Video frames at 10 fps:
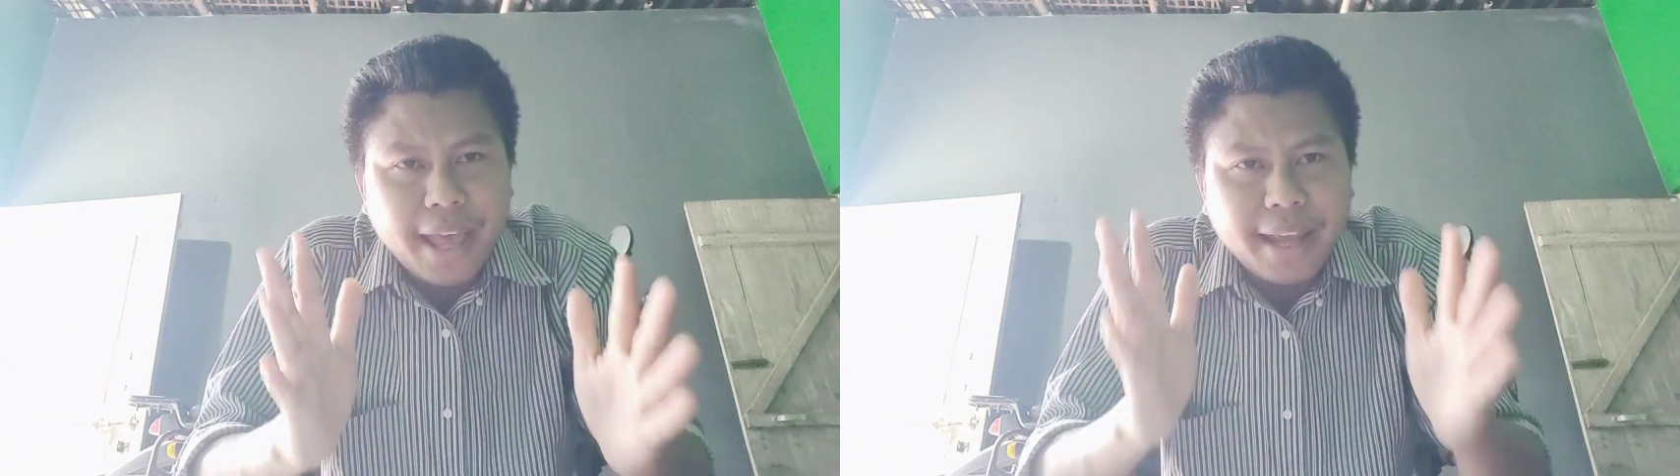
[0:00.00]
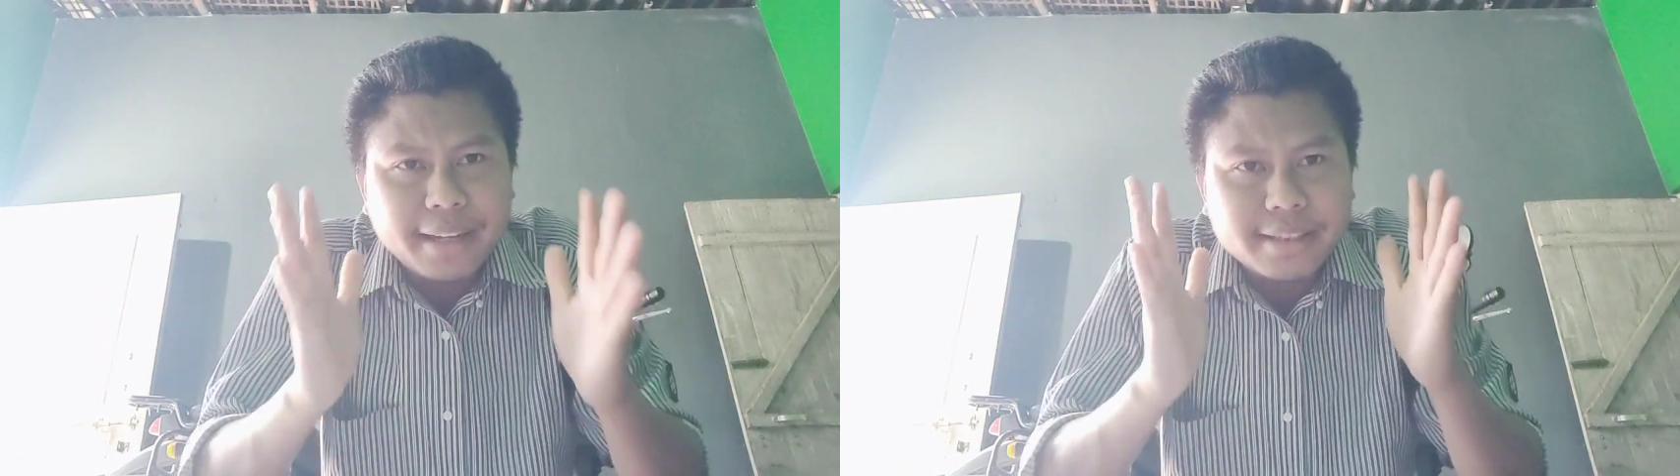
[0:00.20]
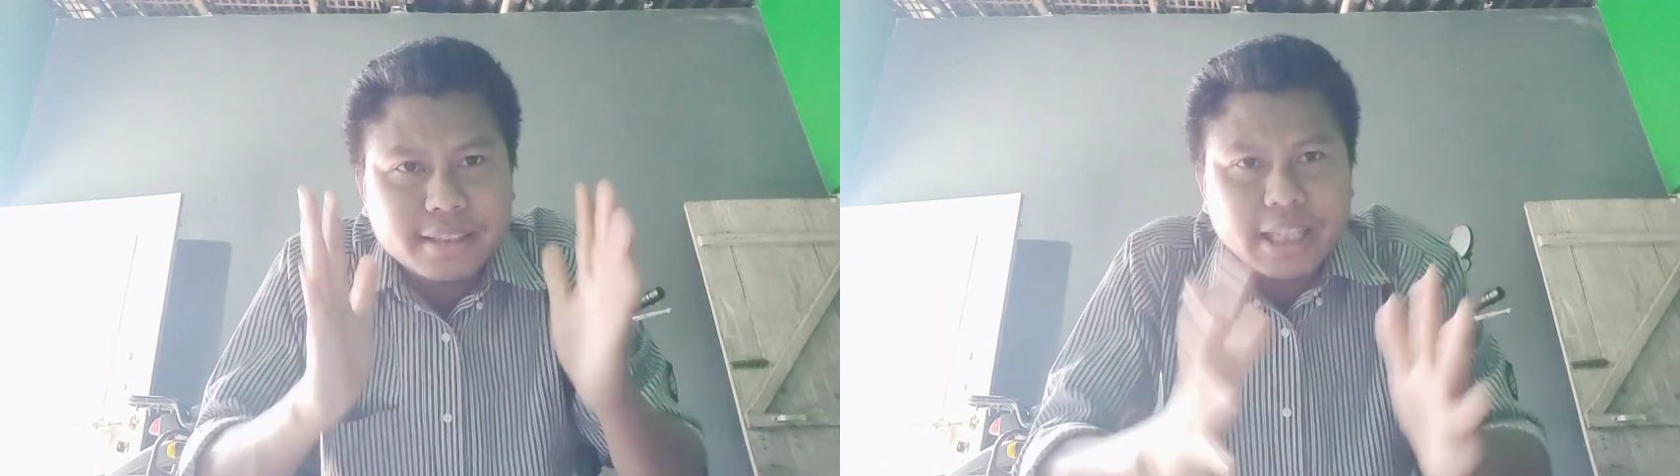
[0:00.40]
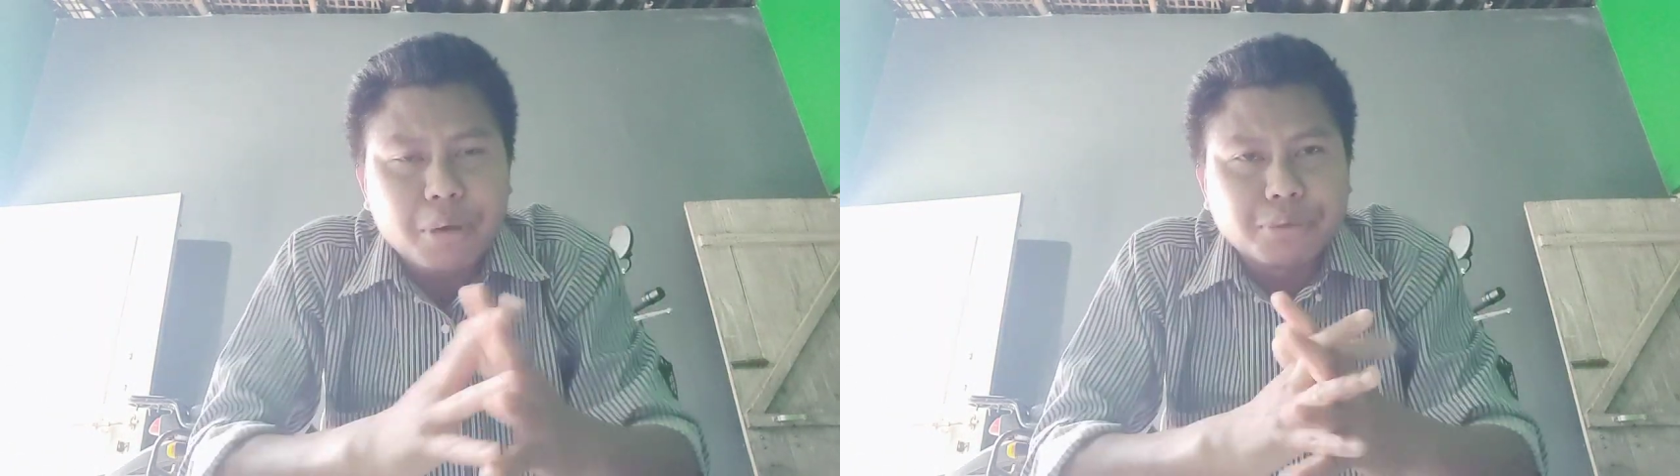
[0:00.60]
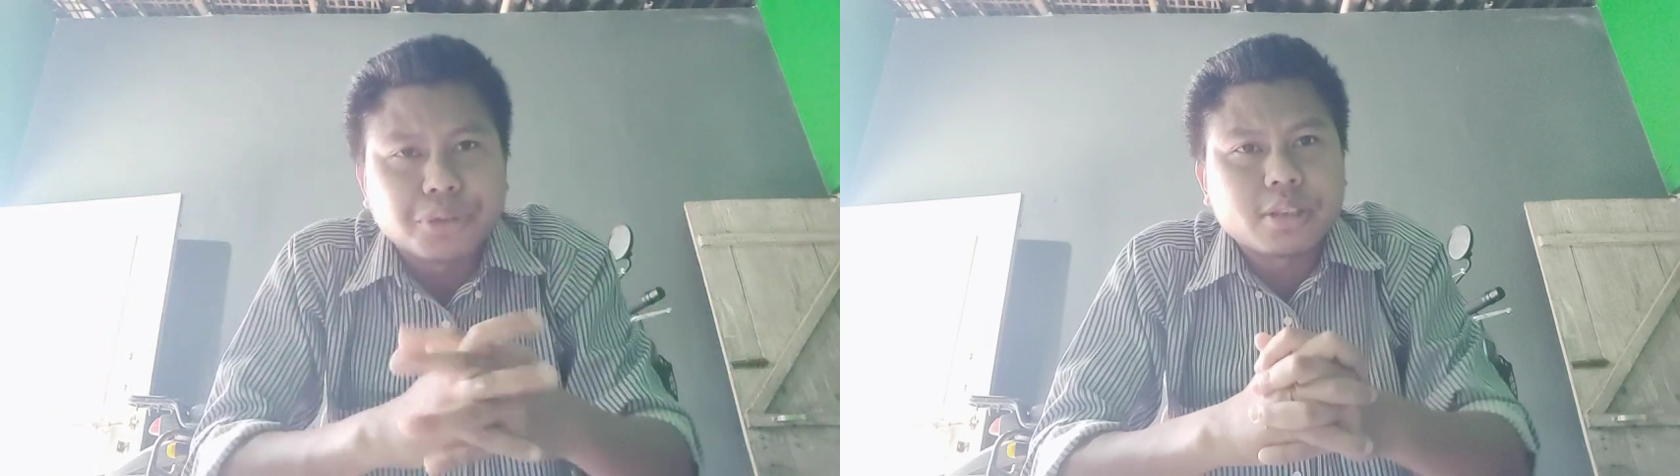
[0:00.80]
and
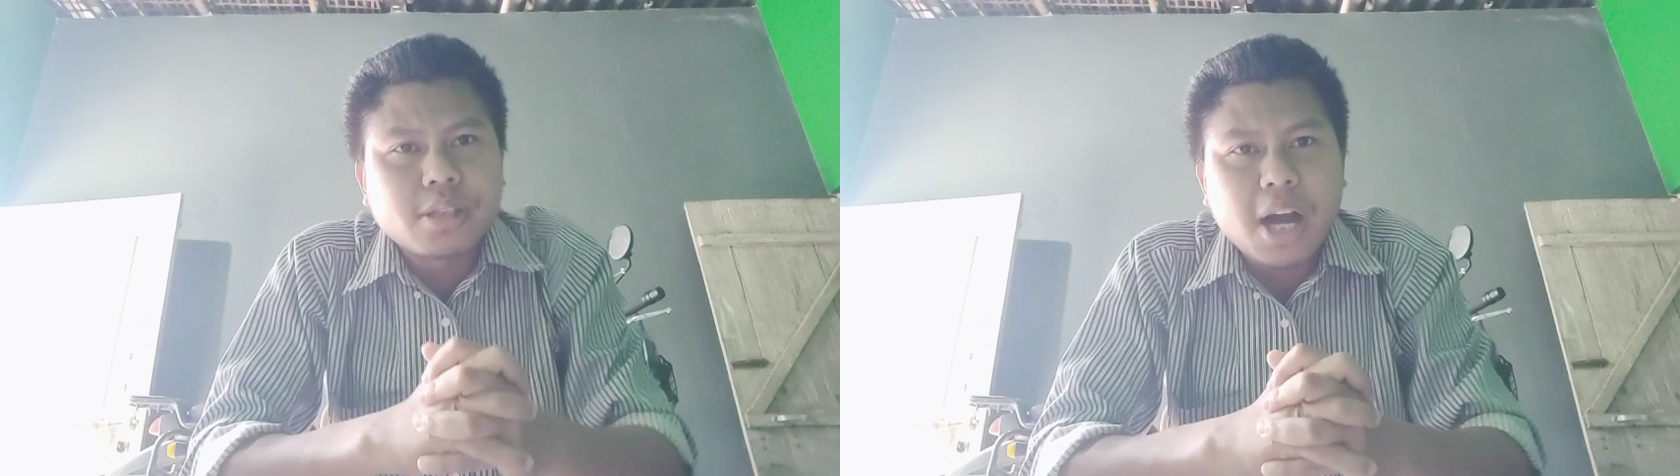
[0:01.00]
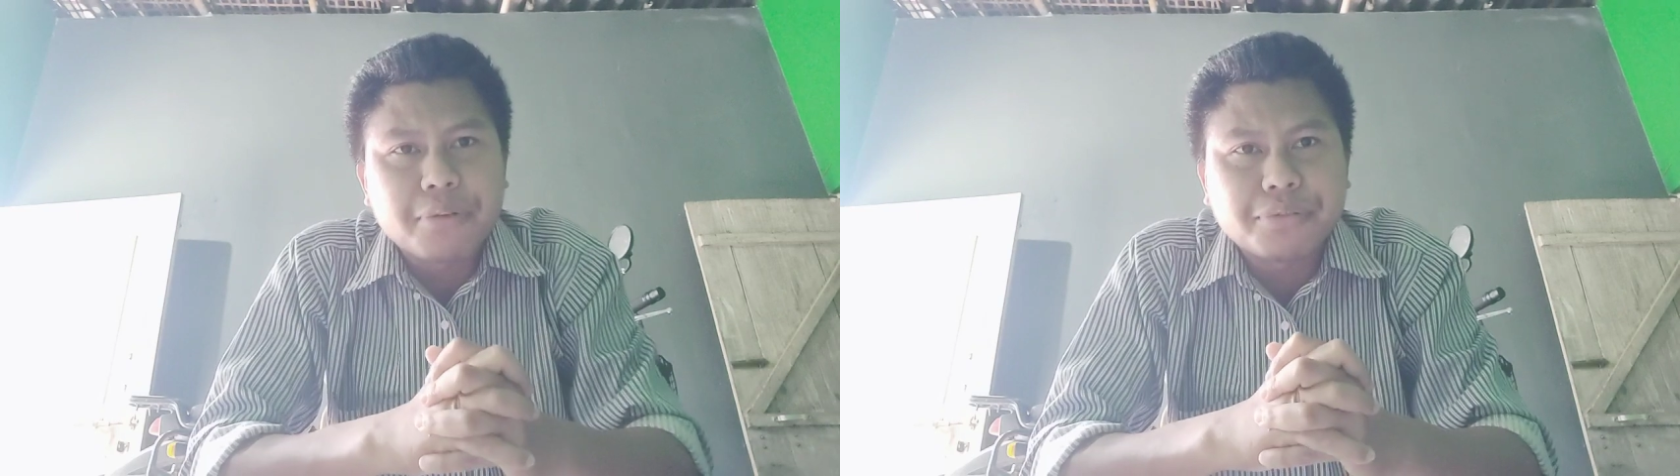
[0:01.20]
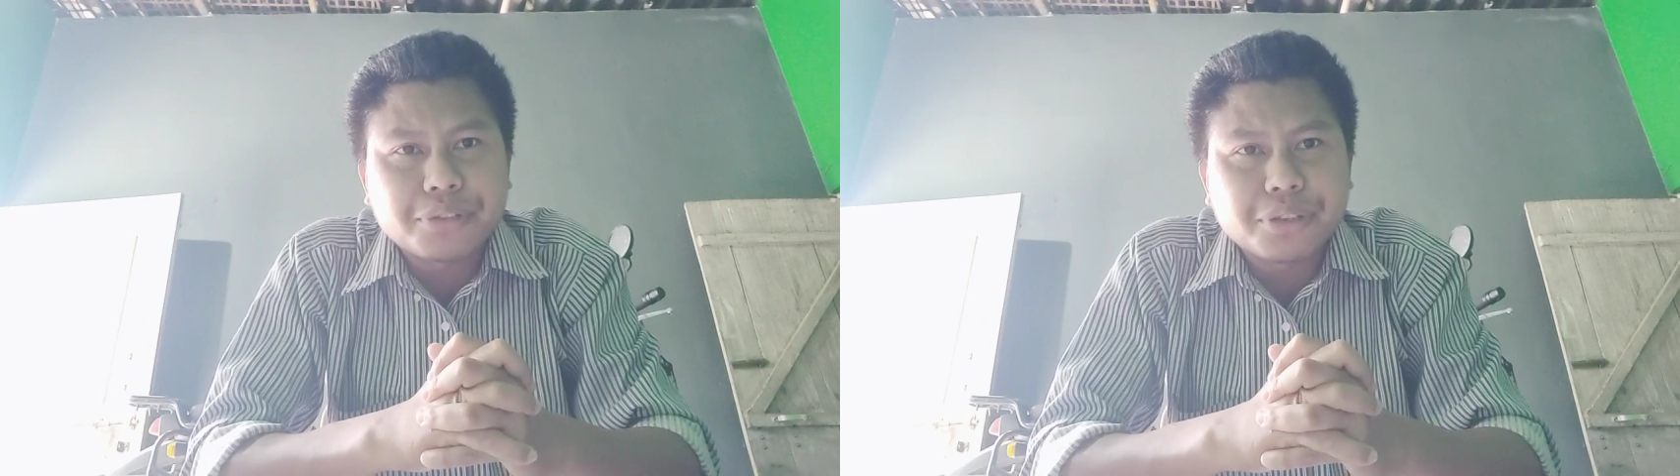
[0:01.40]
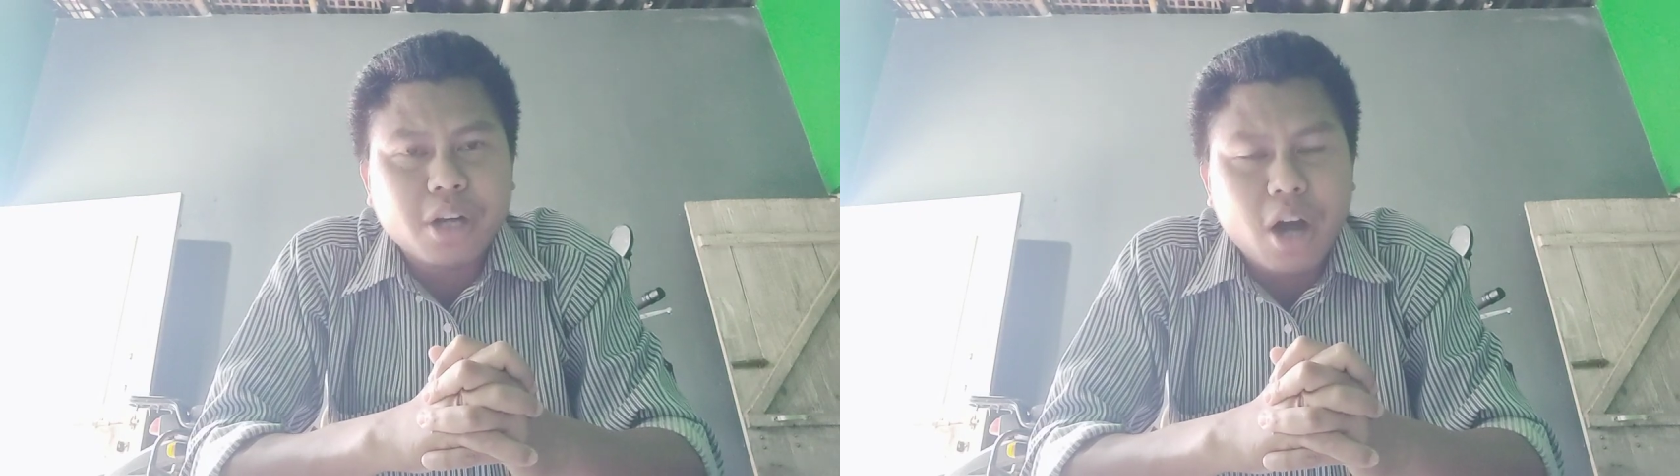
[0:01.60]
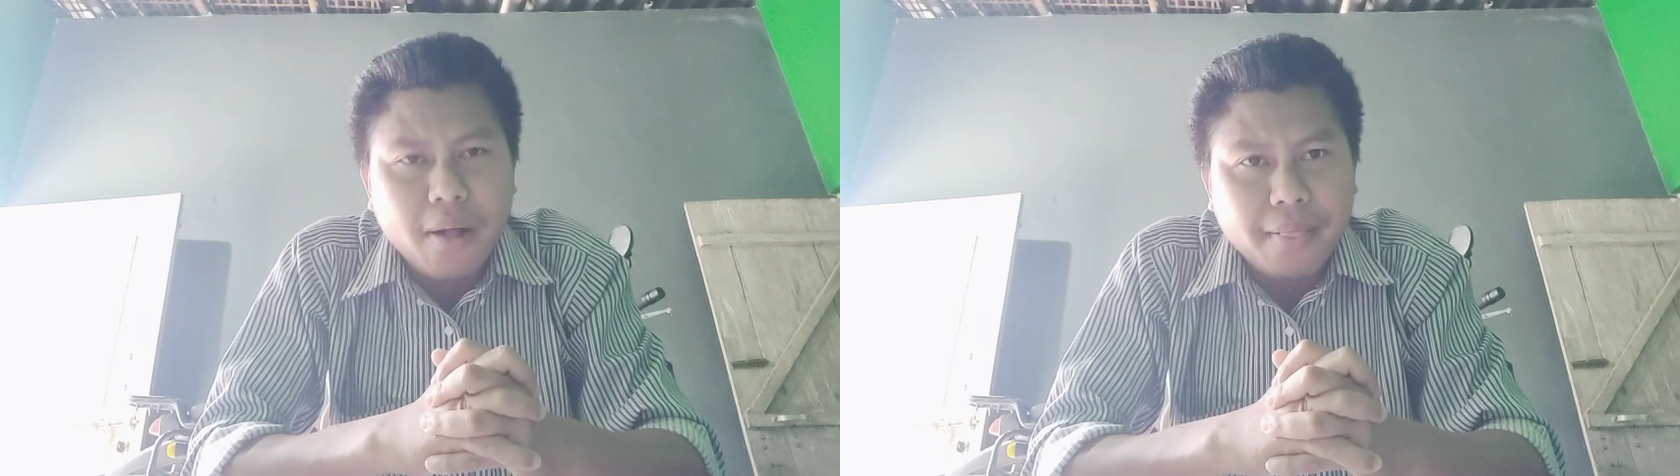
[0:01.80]
sound
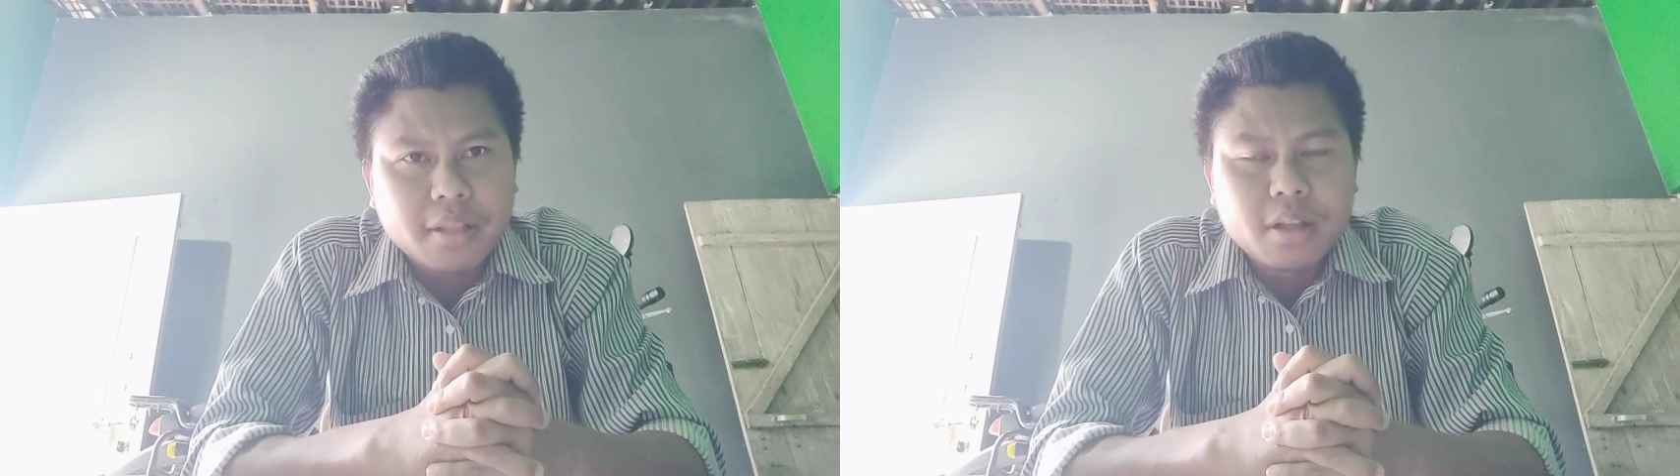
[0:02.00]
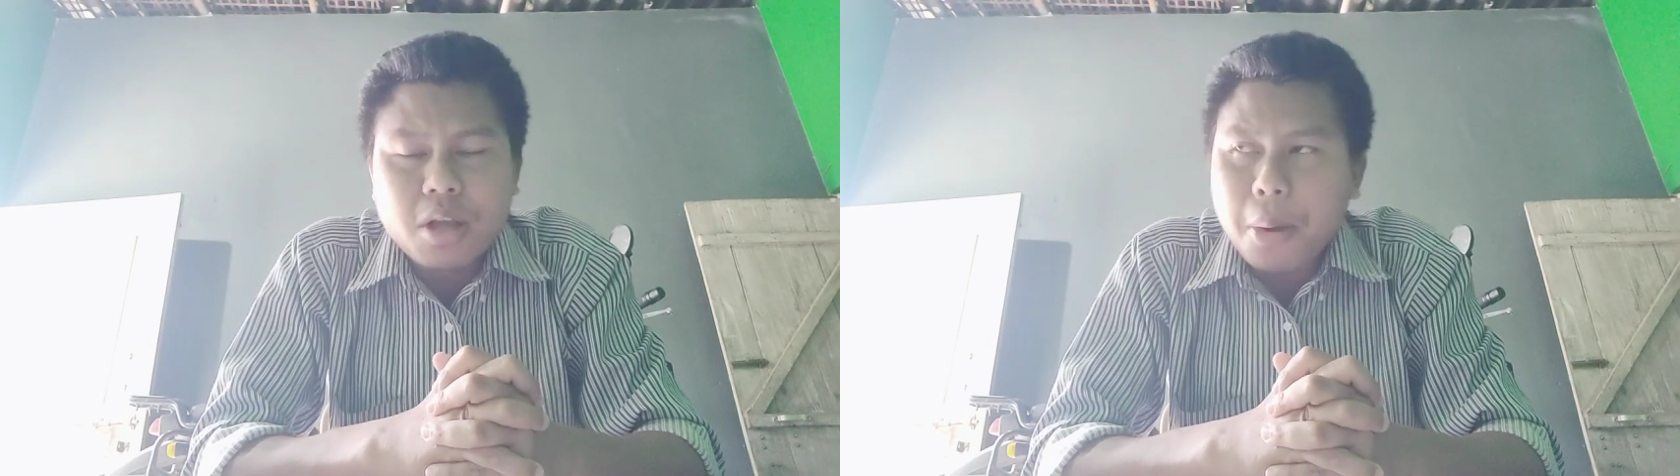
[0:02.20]
after all